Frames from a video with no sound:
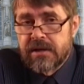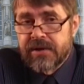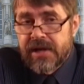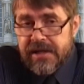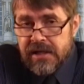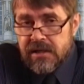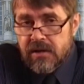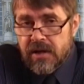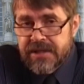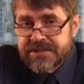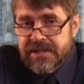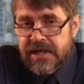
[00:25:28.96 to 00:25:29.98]

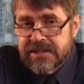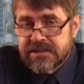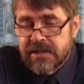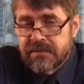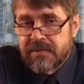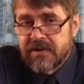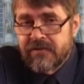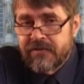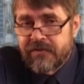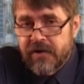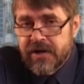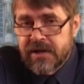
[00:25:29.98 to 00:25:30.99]
recognized as a
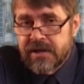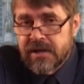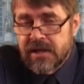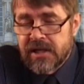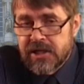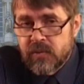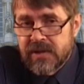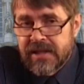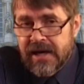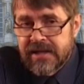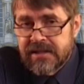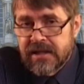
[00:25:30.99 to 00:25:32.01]
foreign
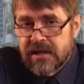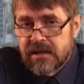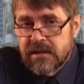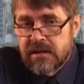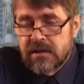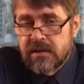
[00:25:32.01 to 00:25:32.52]
liquidator